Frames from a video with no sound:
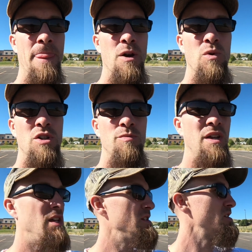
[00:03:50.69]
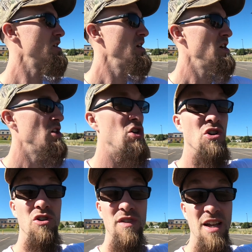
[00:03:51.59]
which means
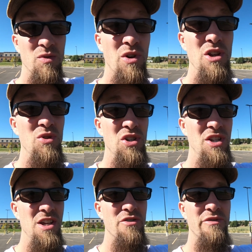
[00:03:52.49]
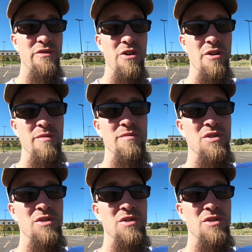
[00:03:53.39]
that's where you steer from,